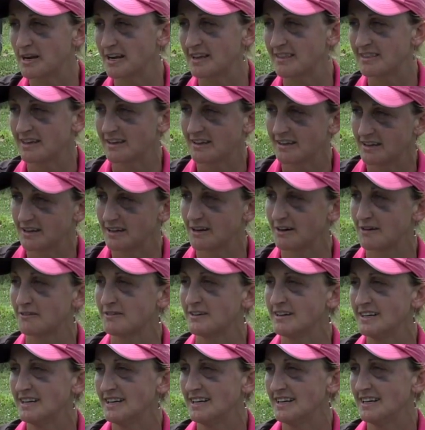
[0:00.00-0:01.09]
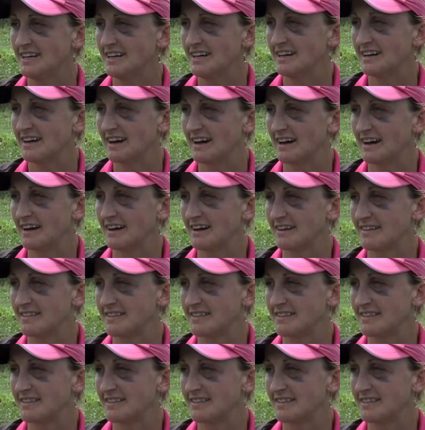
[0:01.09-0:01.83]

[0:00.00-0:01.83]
I think, you know, uh,